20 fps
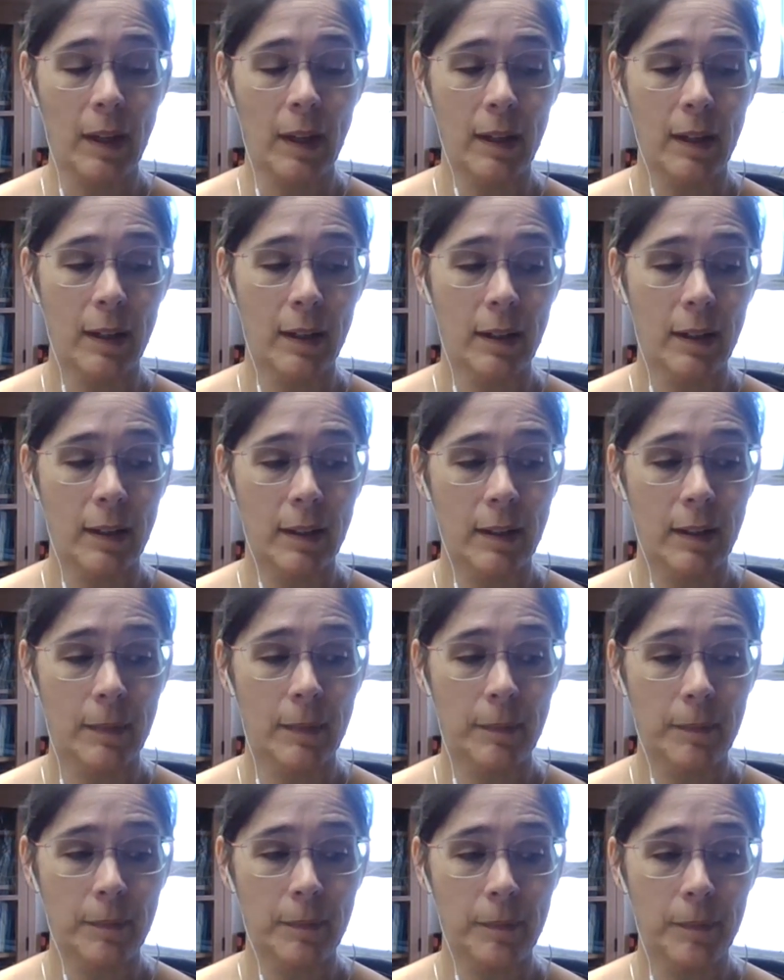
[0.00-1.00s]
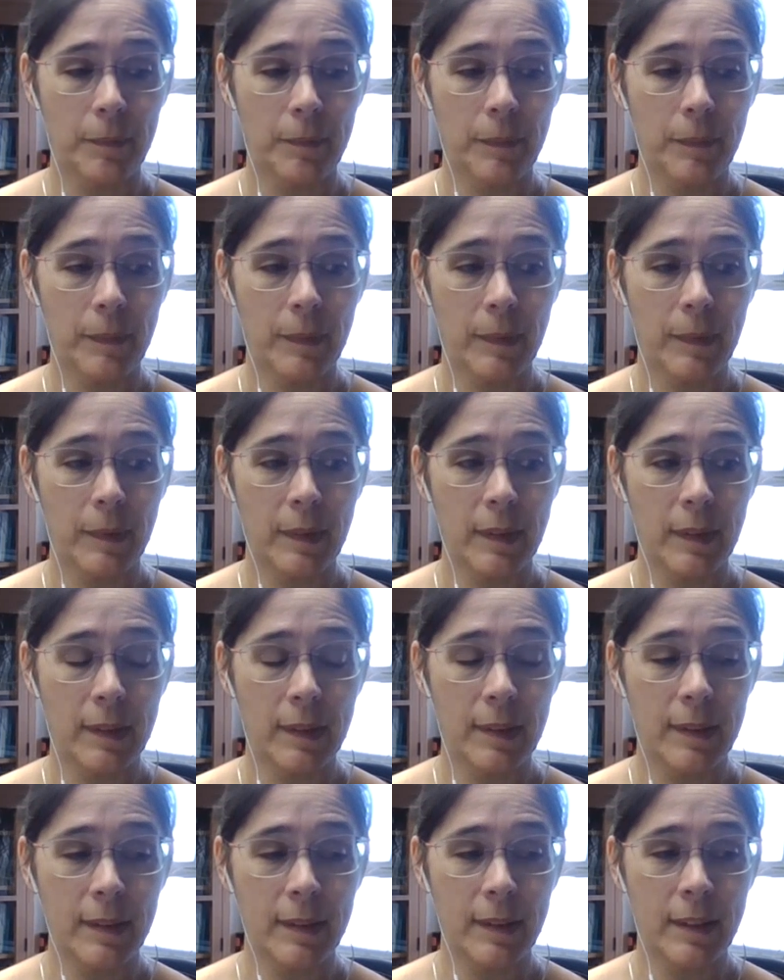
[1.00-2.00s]

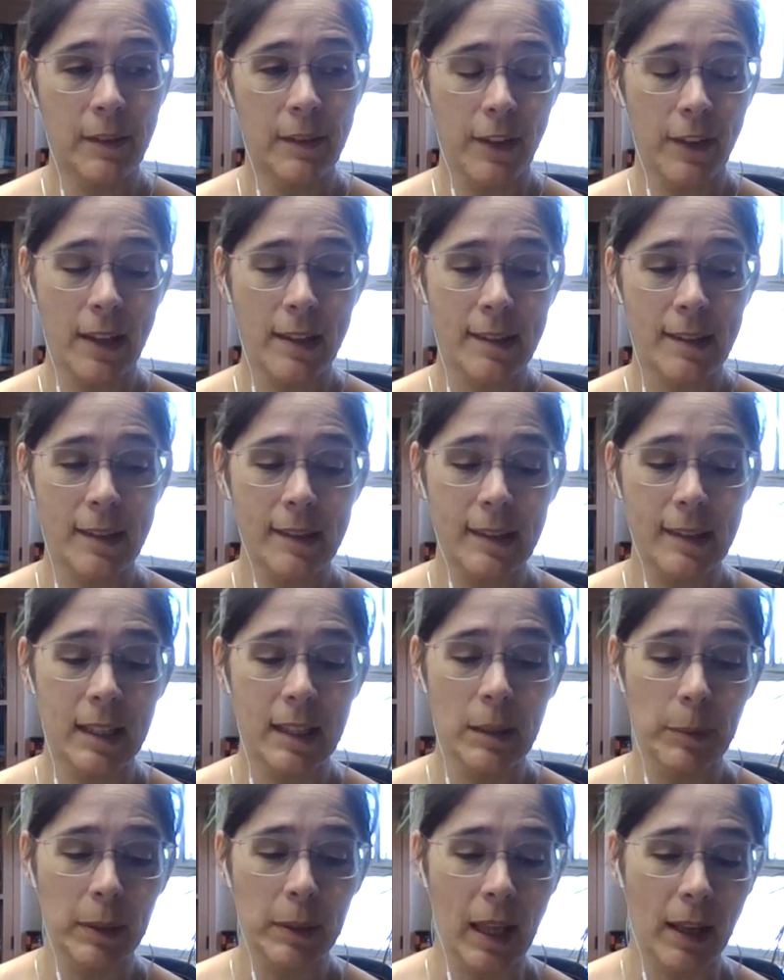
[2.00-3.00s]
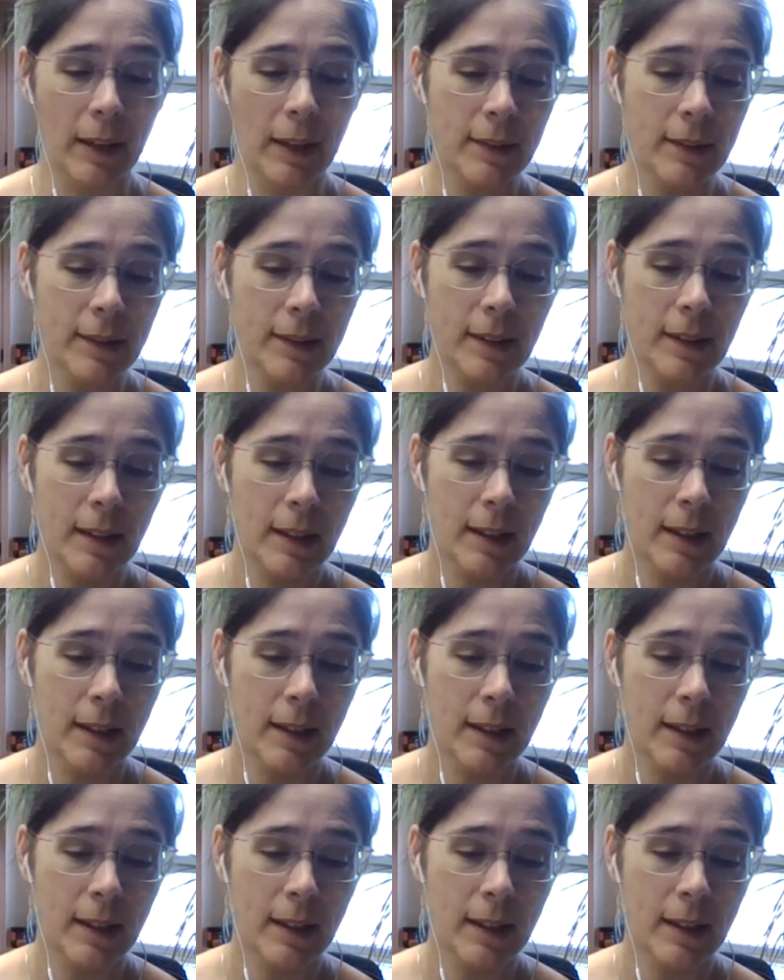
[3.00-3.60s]
the defenses in the plant,